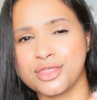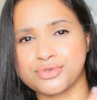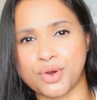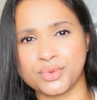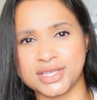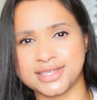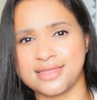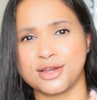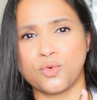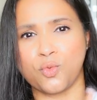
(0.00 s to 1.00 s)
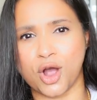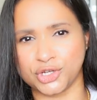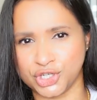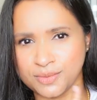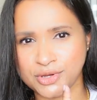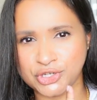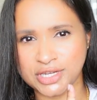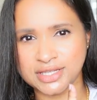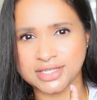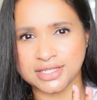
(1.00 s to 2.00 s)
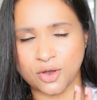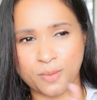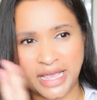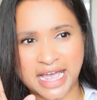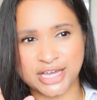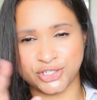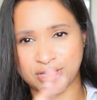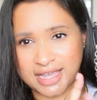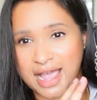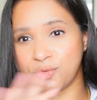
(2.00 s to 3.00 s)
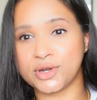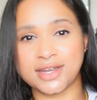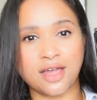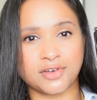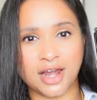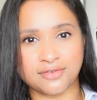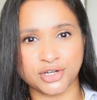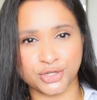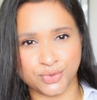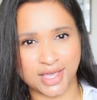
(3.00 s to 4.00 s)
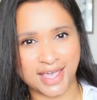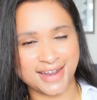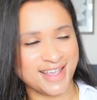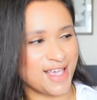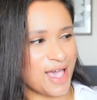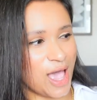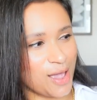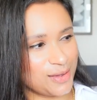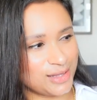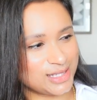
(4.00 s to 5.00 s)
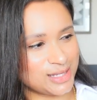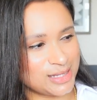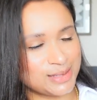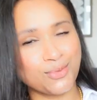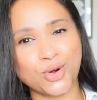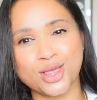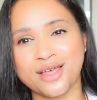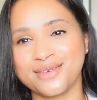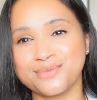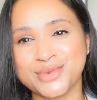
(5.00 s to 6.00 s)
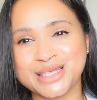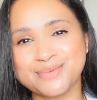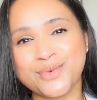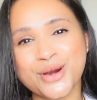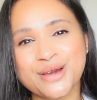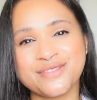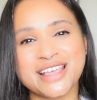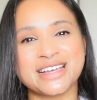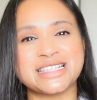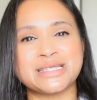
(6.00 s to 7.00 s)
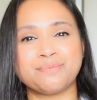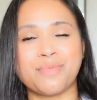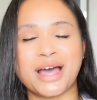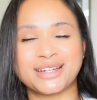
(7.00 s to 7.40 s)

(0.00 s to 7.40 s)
throw this in their washing machines. Oh my gosh, like I would never ever do that. I, it's it's more like it's more of like a spot